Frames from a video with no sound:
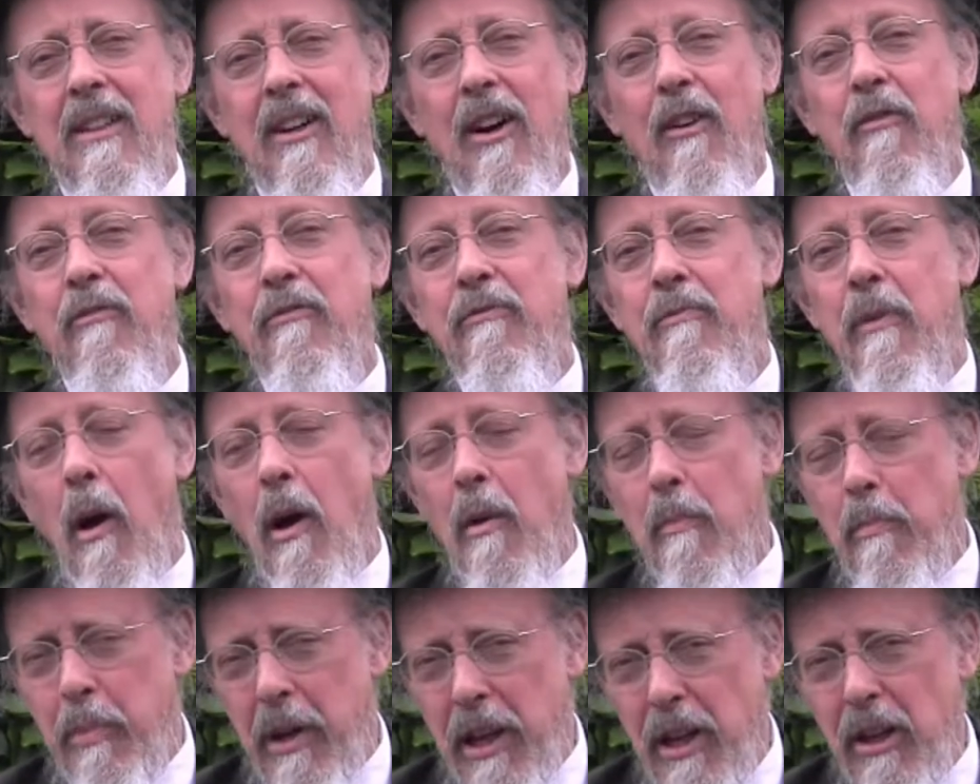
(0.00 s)
of
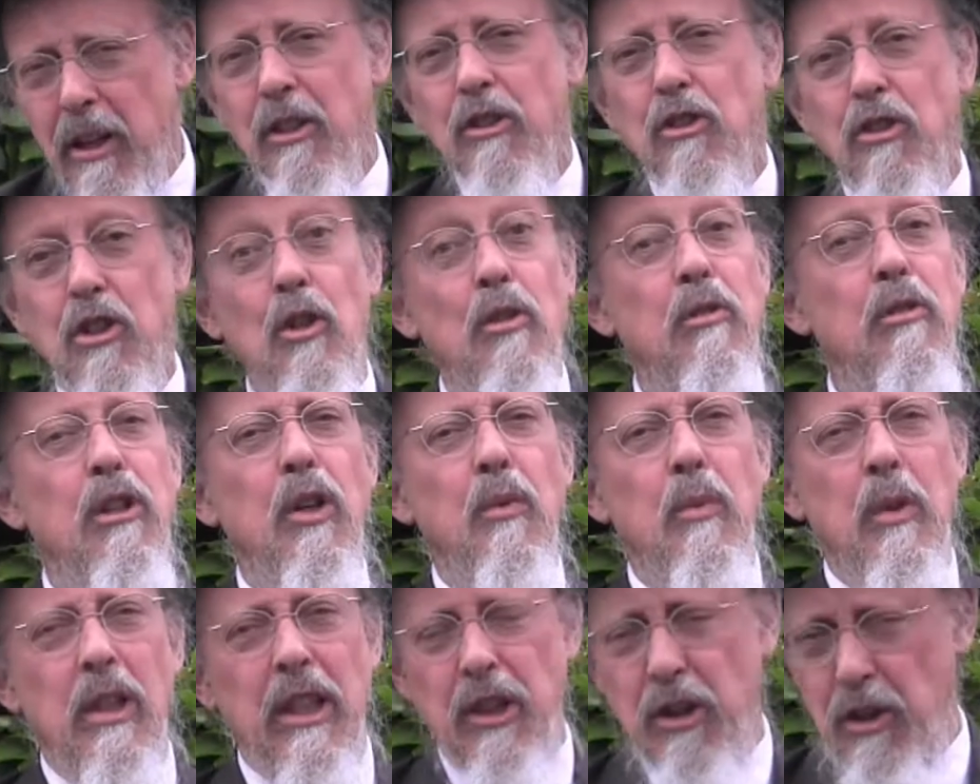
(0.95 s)
opinions,
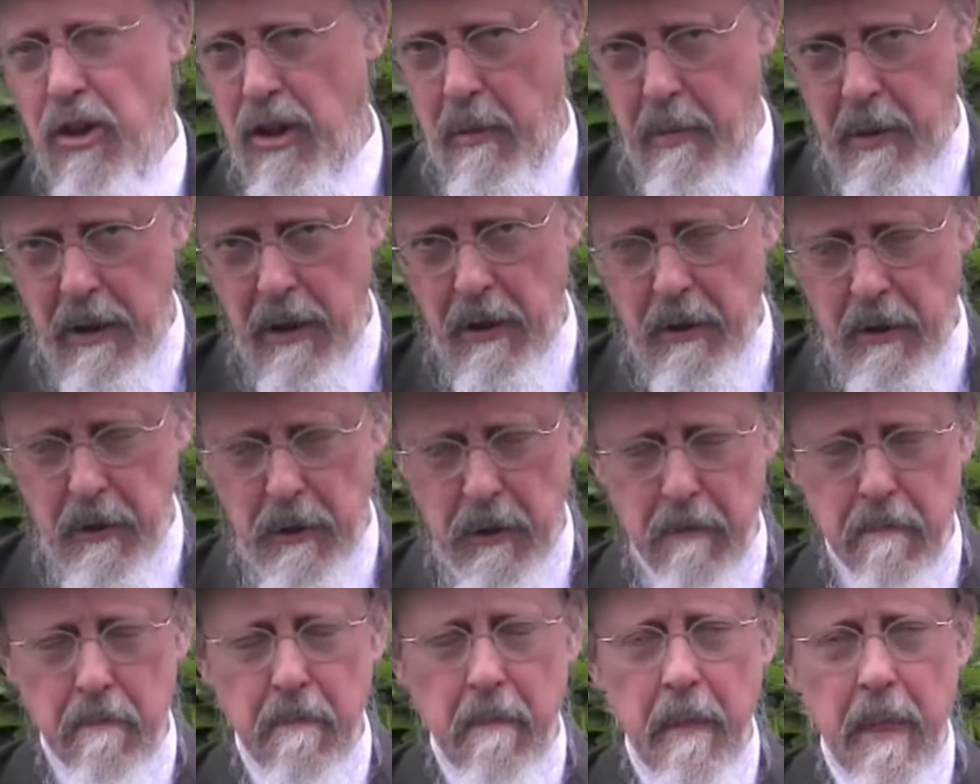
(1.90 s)
including religious
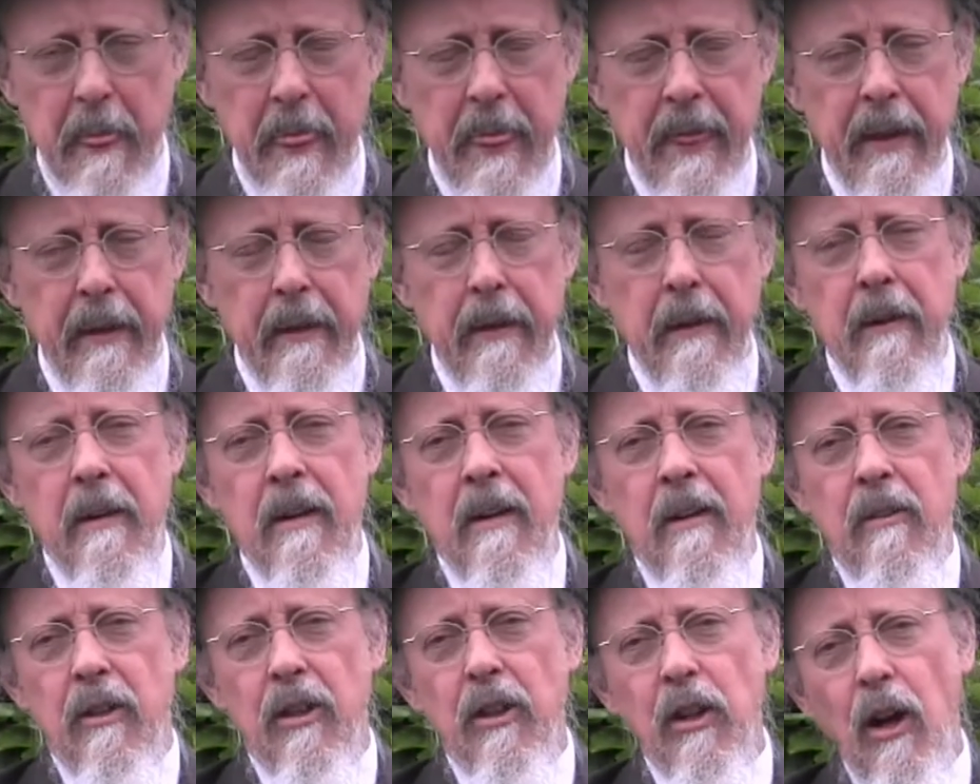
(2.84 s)
opinions.
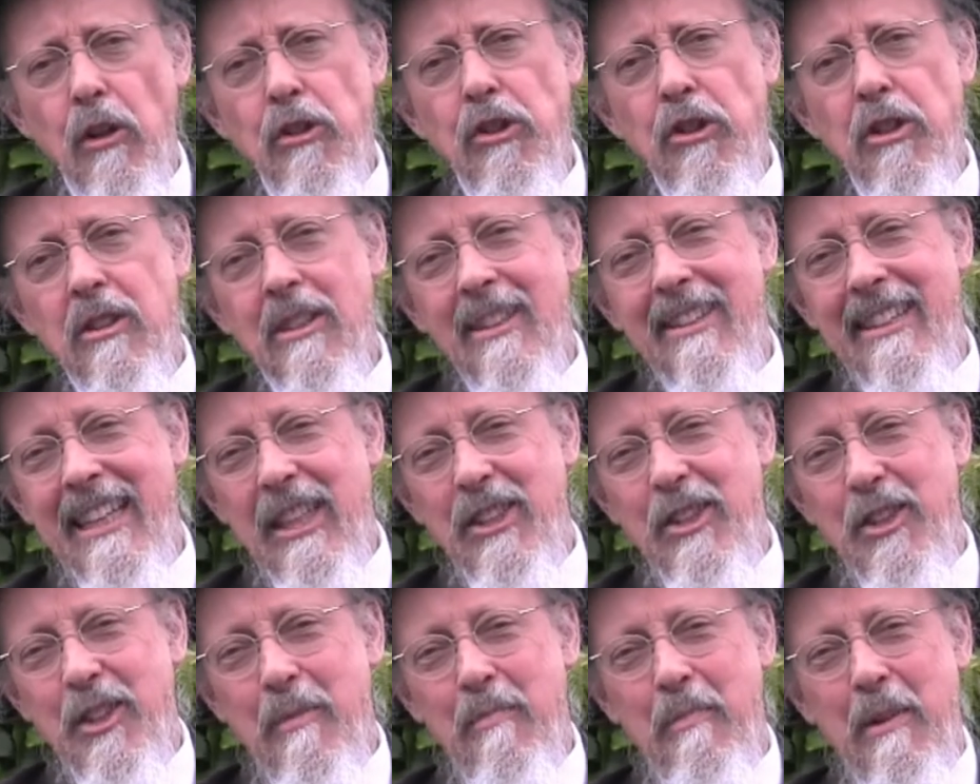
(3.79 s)
The notion that there
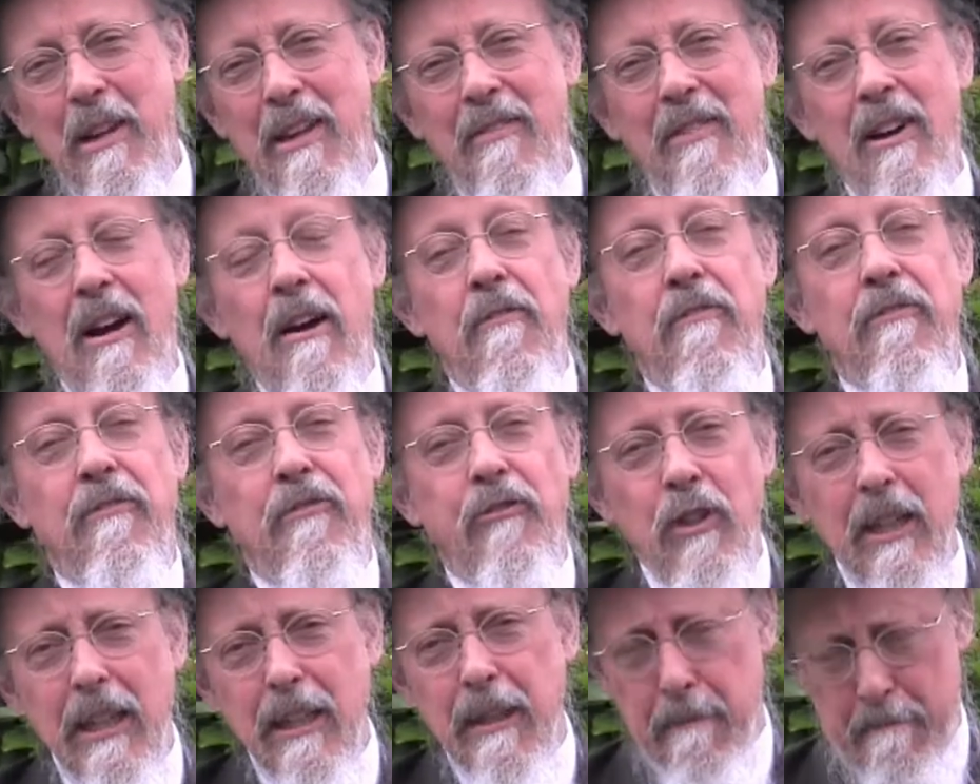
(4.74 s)
should be
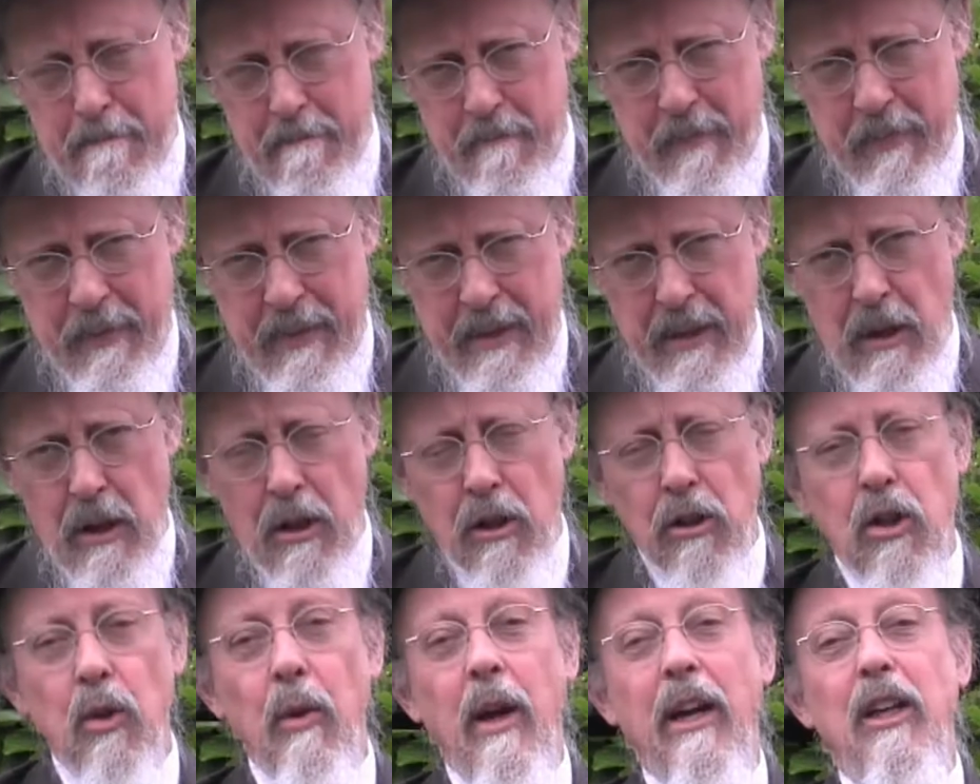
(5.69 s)
freedom
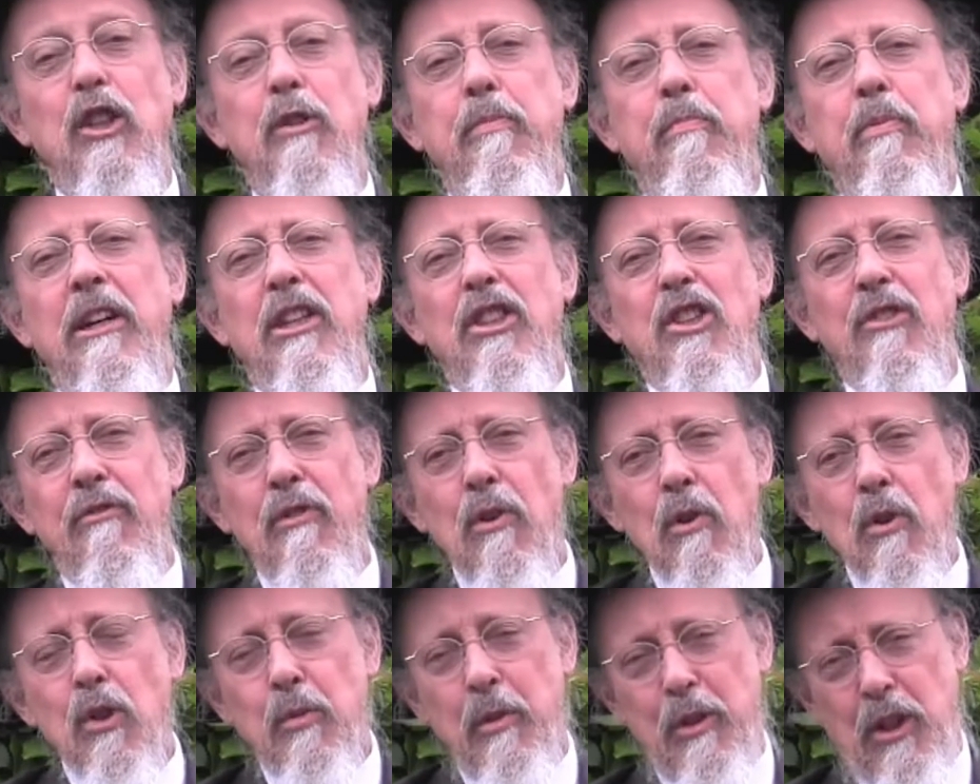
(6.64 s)
to express
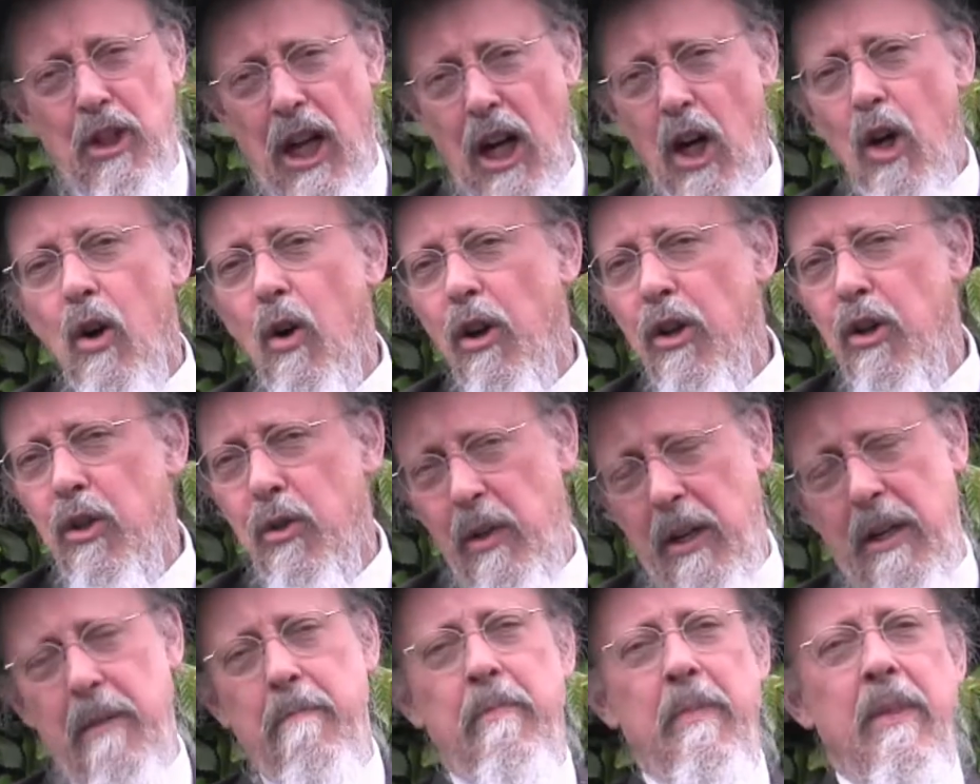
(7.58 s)
views which are
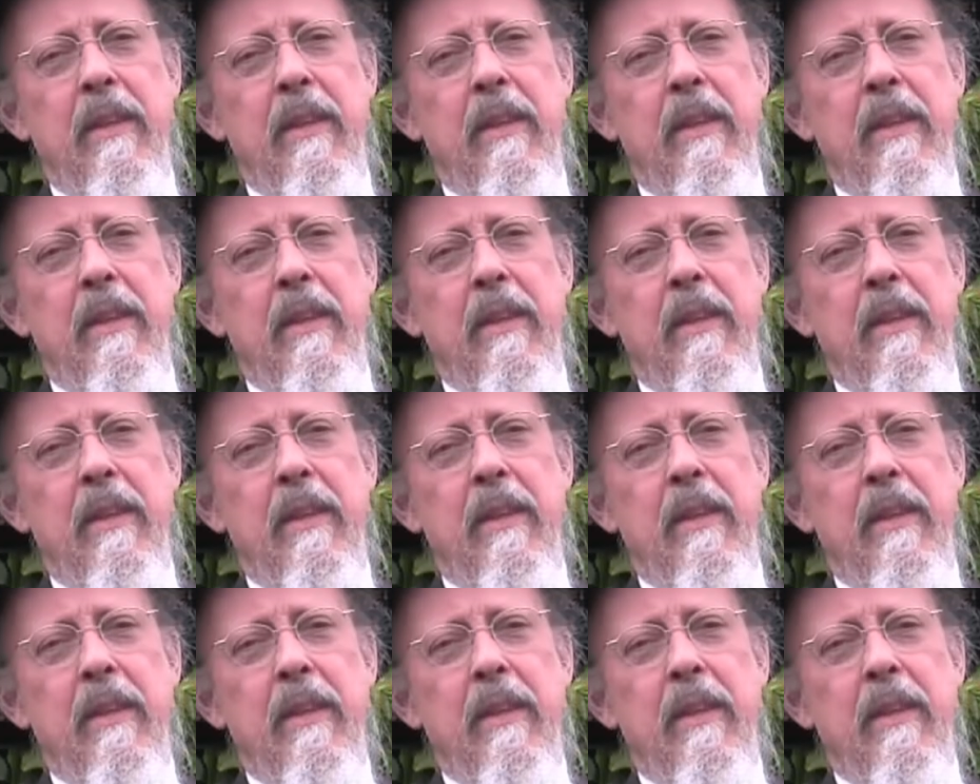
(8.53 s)
contrary